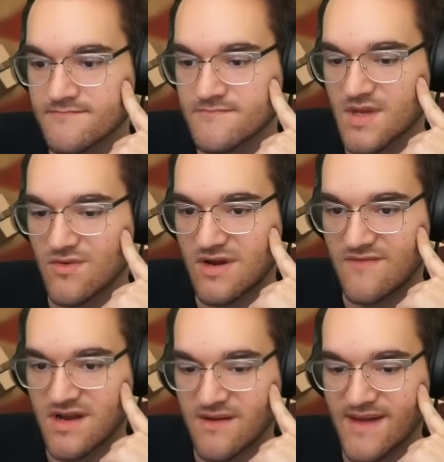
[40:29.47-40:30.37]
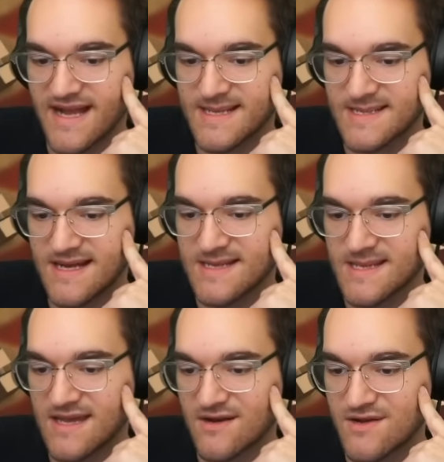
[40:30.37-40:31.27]
Gravedigger back, a Sky
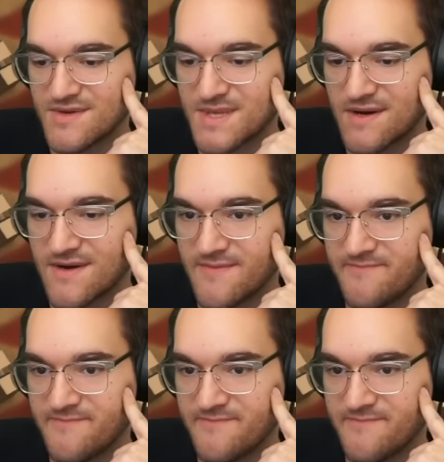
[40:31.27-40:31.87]
Scanner goes hard.